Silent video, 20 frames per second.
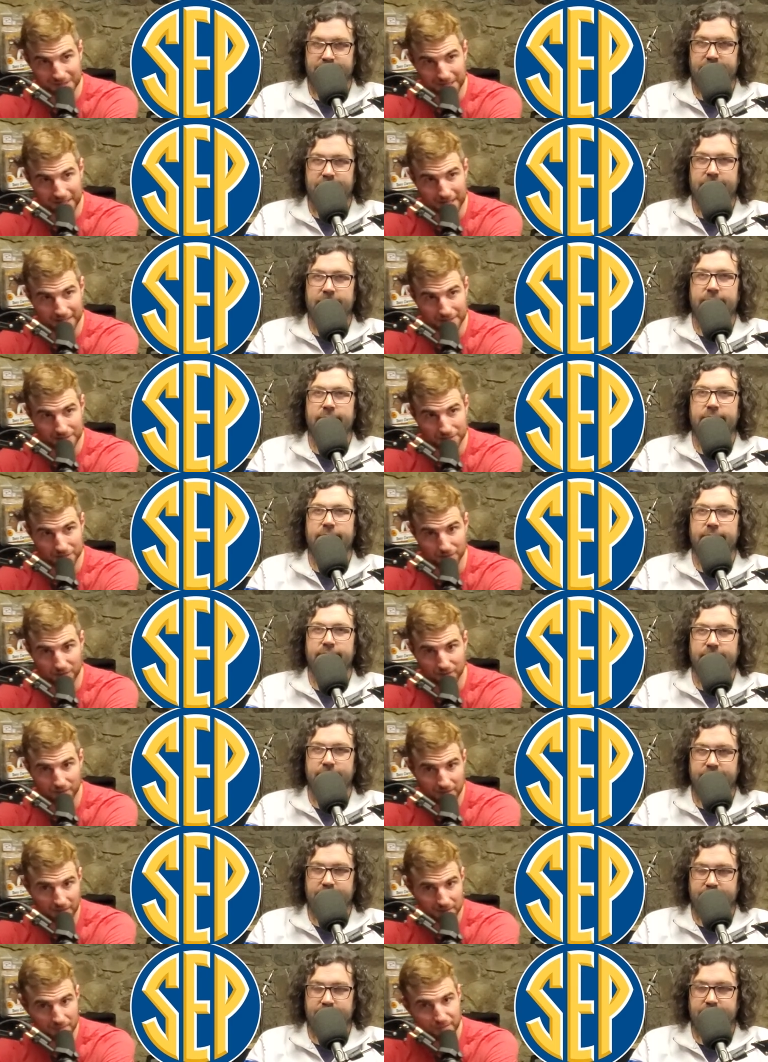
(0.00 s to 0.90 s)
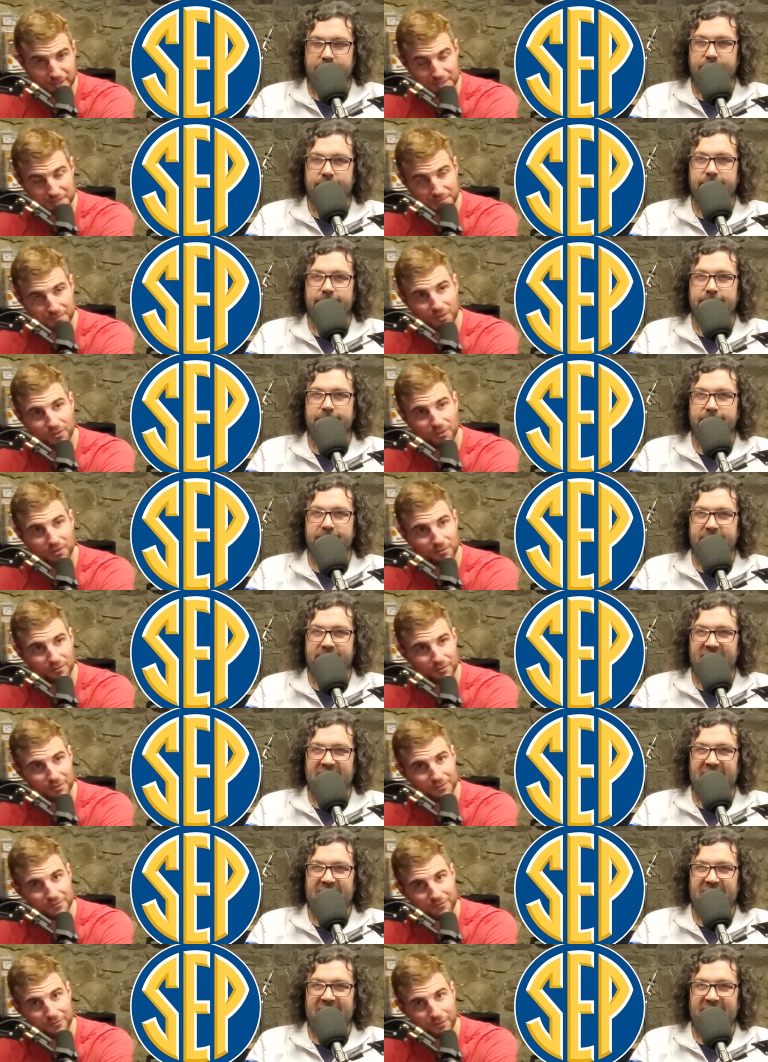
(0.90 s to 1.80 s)
Speaker 1: guy to uh, make a baseball go very
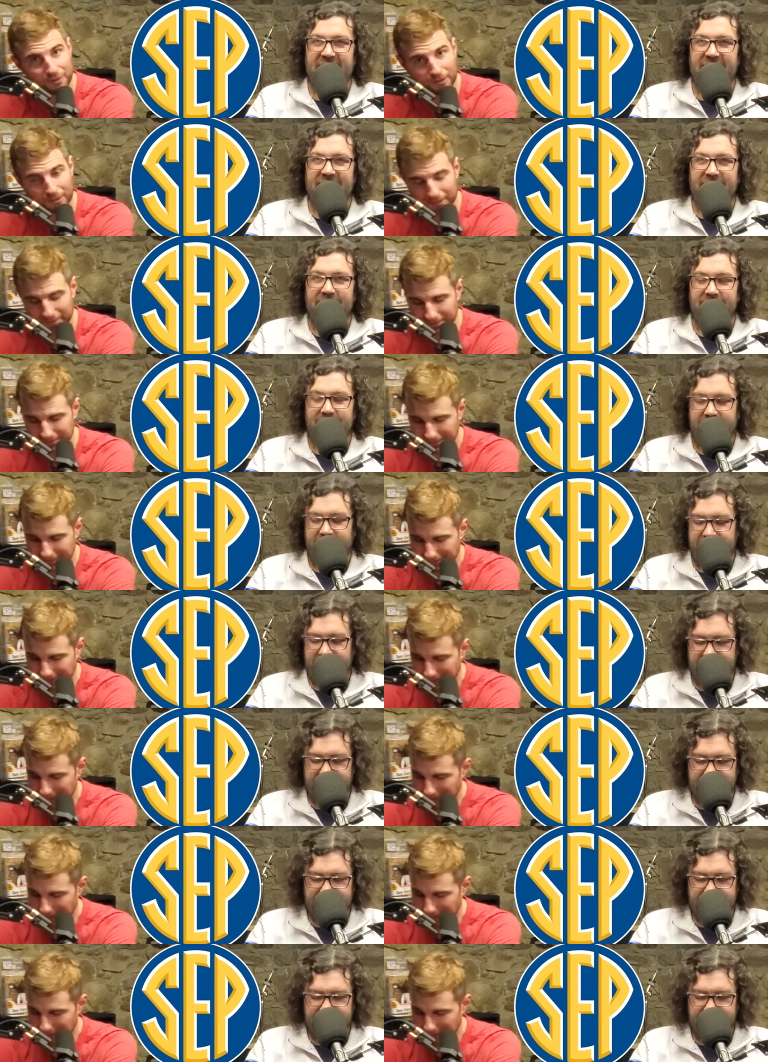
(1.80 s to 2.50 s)
far. No.